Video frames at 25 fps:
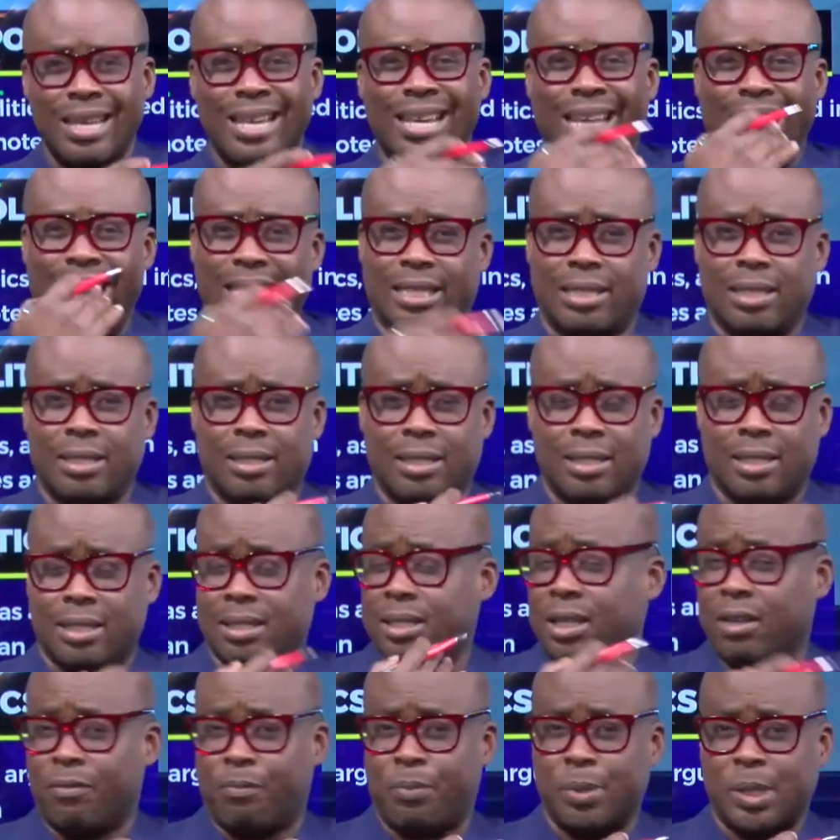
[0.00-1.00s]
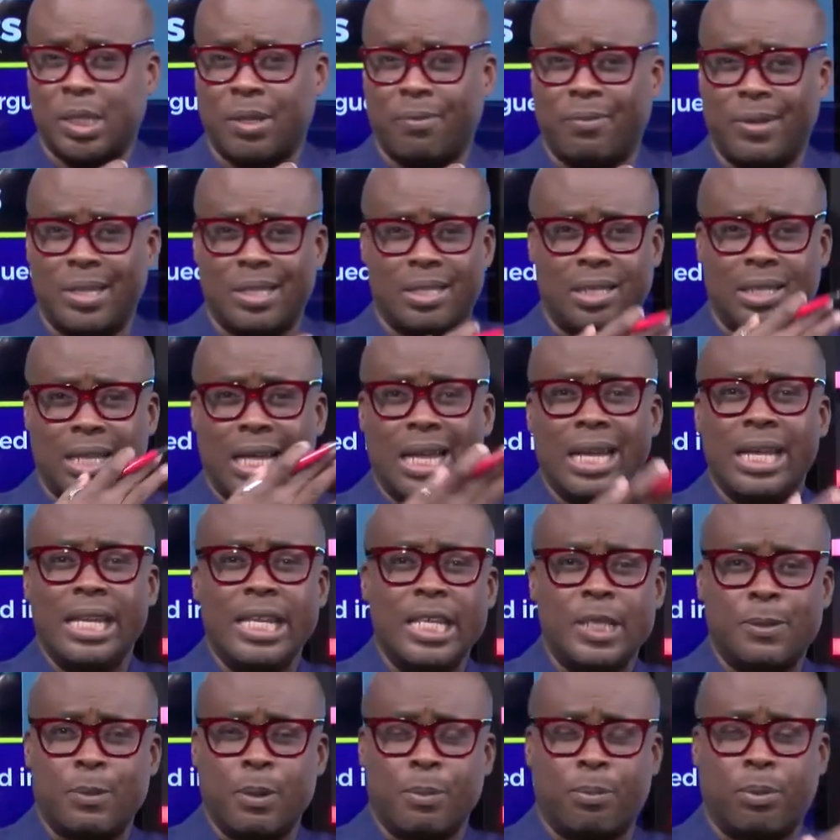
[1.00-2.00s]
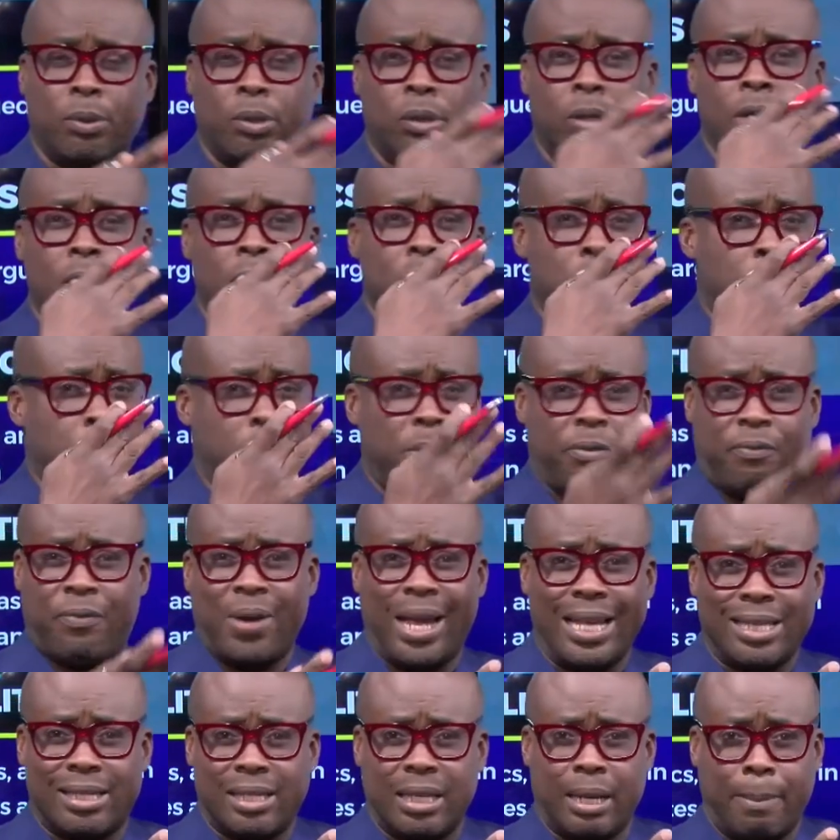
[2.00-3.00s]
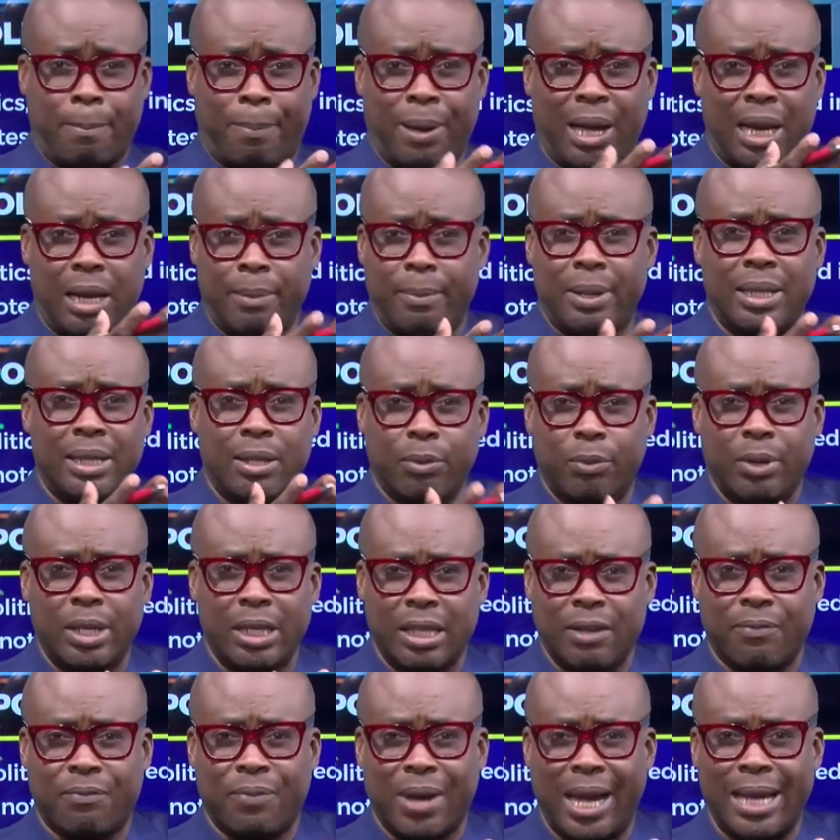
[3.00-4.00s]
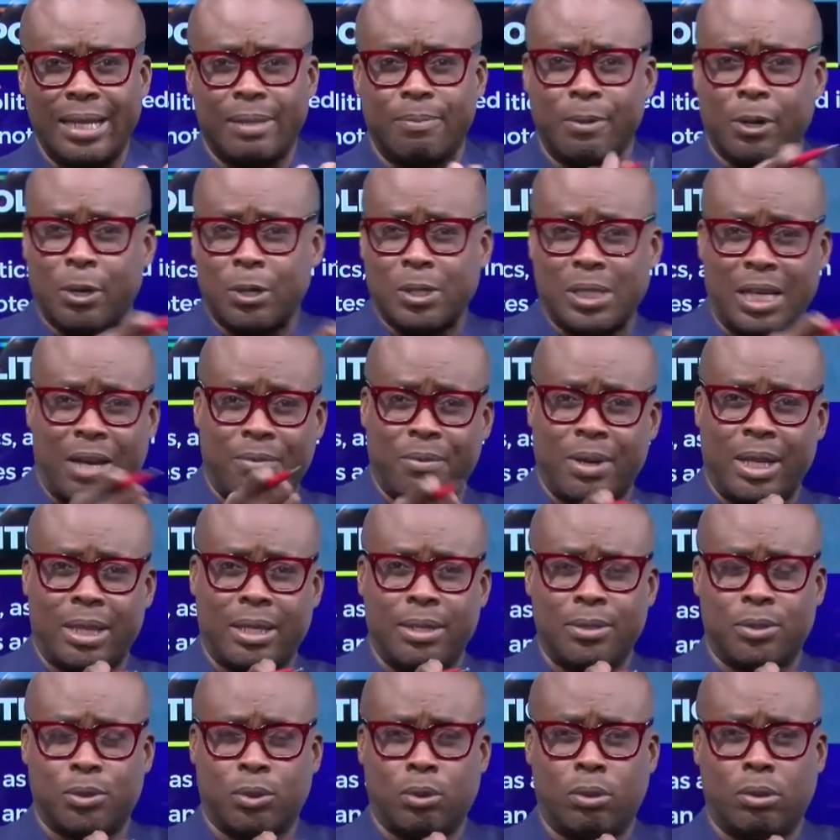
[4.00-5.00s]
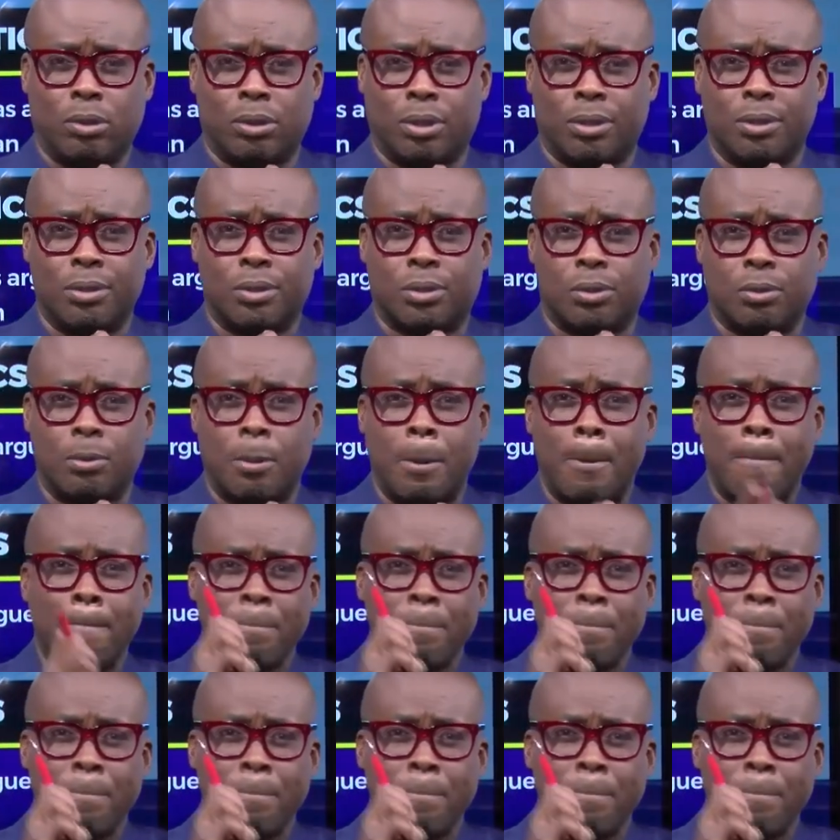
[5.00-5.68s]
It is this self-preservation that leads people to be fighting in parliament the way they fight, because they have nothing to hold on to.